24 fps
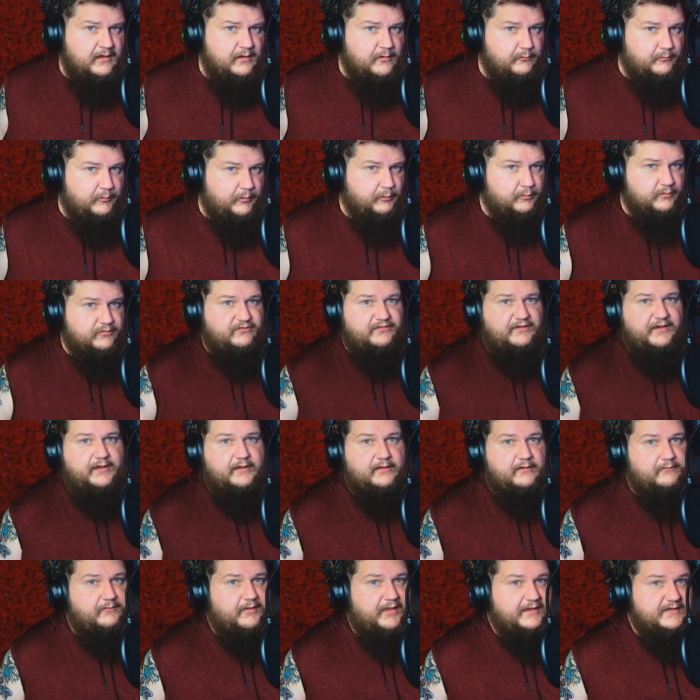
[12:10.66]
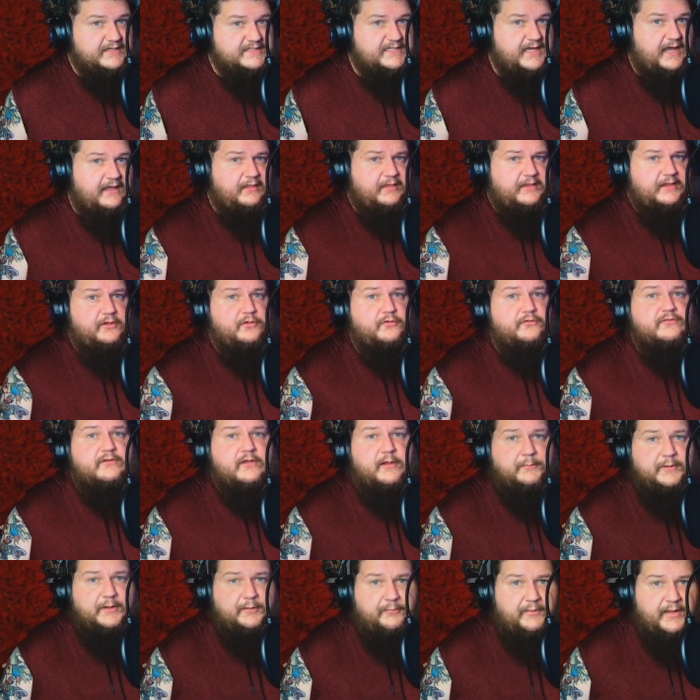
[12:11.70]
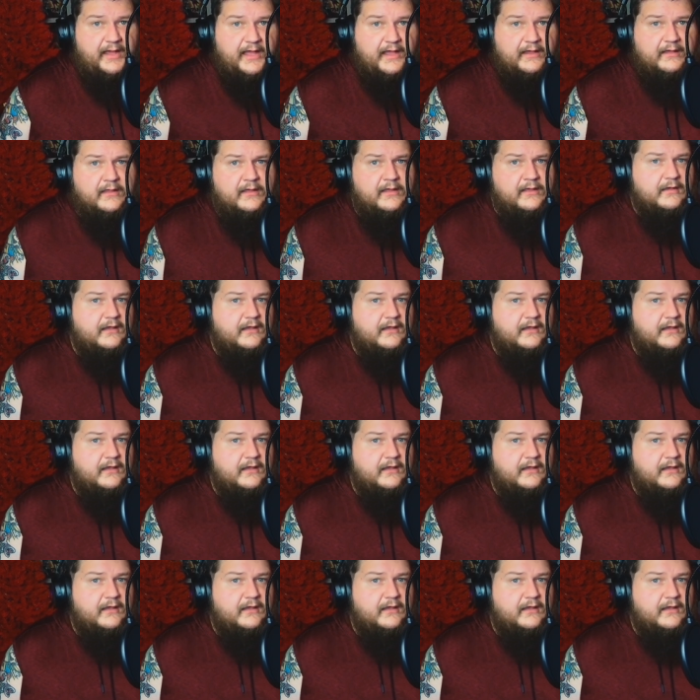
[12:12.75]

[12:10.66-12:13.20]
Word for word: We was thinking like Silent Hill's coming back,